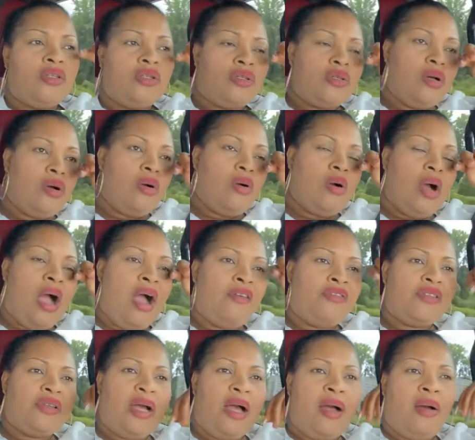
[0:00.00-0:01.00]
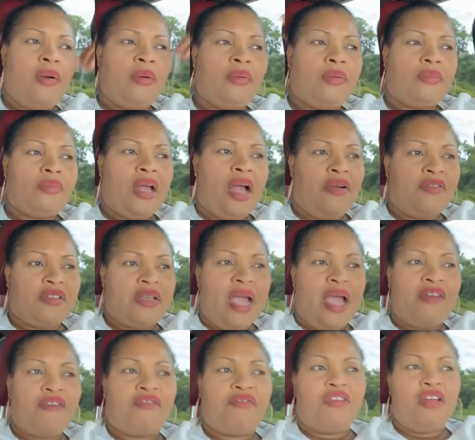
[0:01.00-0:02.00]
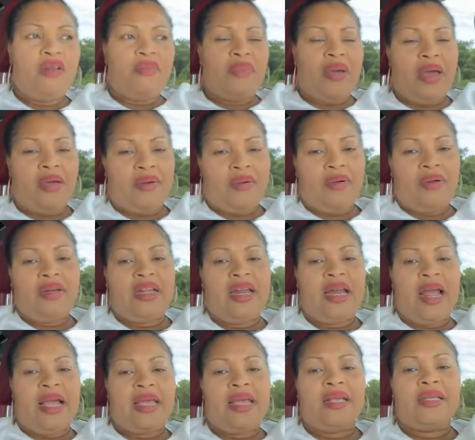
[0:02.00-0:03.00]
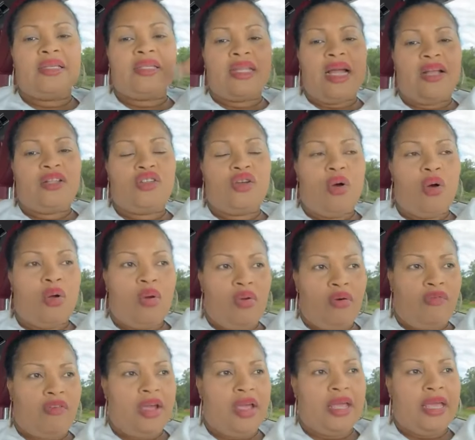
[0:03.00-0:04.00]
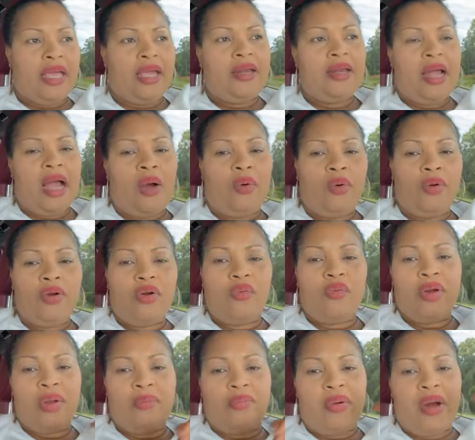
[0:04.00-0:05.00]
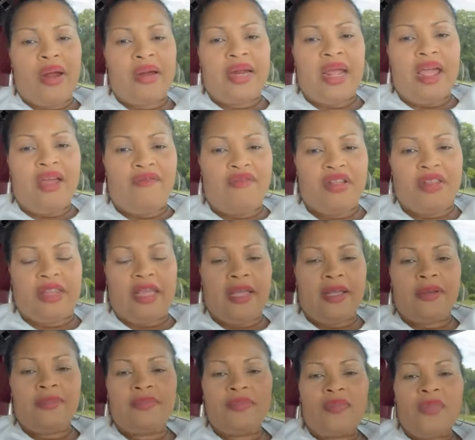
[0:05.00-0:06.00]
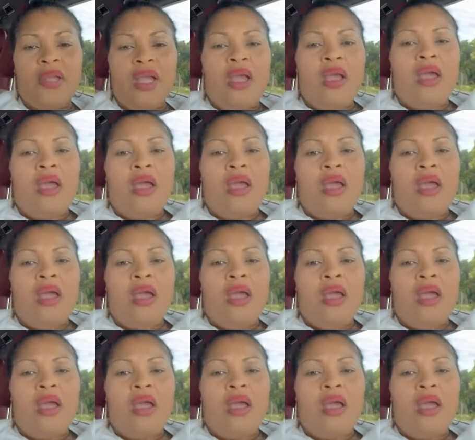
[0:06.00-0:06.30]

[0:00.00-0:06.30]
So after I feel better, then I can start all over again. I want to rebrand everything.